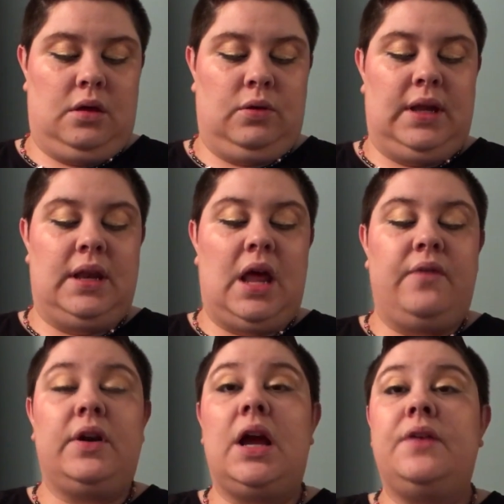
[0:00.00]
You can
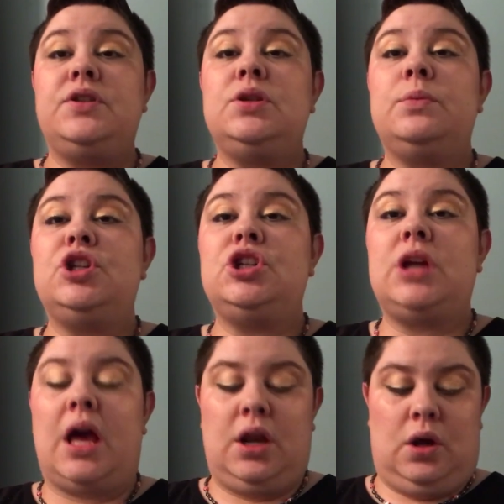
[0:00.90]
never have too much
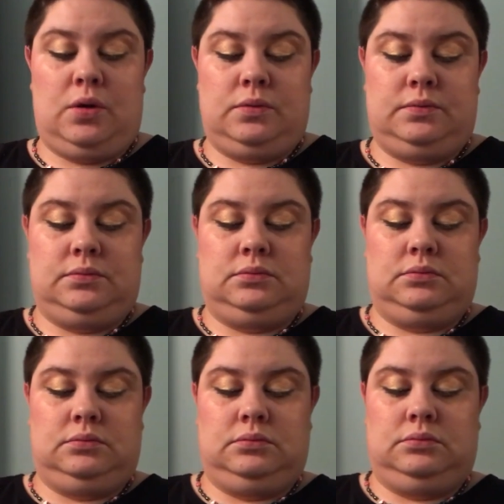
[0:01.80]
shadow.
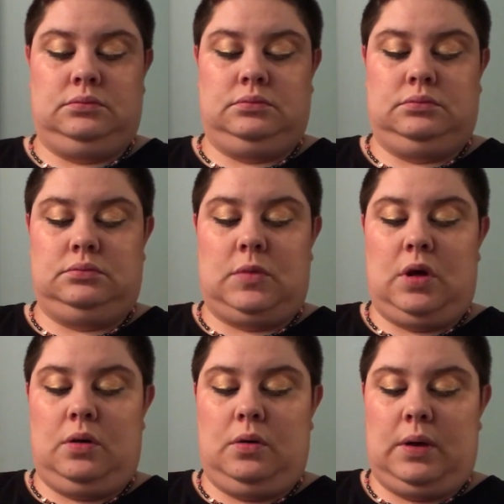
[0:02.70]

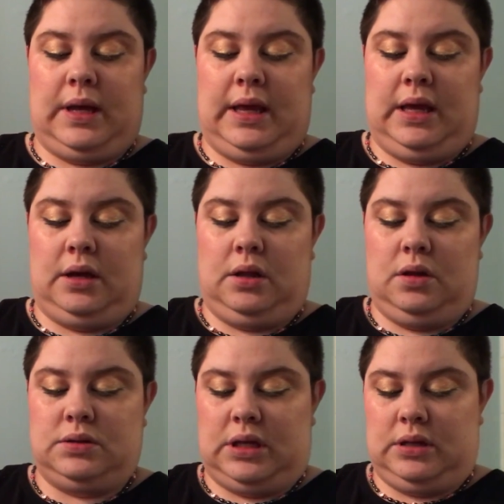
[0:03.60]
Oh, I can't
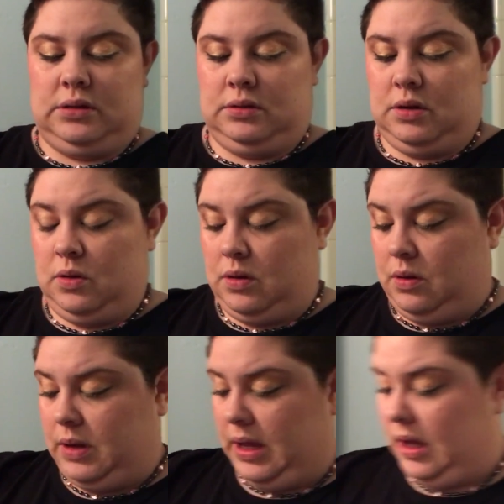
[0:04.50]
close it. Oh,
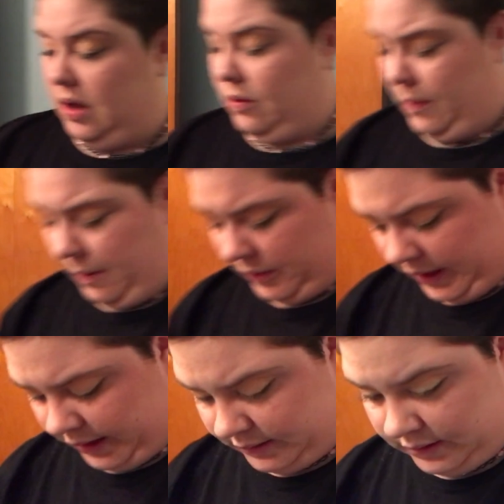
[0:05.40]
okay, I'll remember
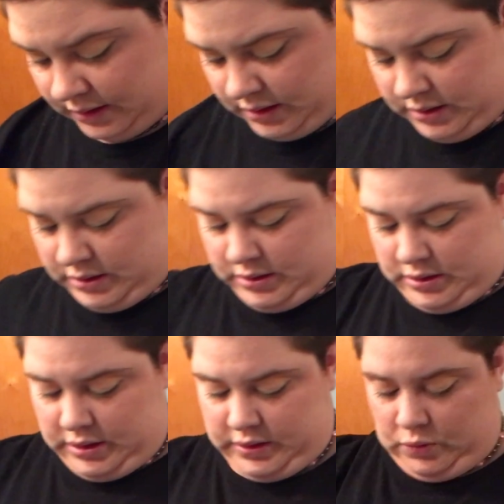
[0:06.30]
that.
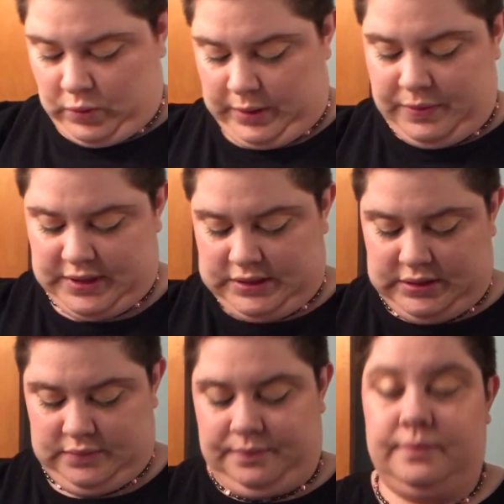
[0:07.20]
And then wipe this.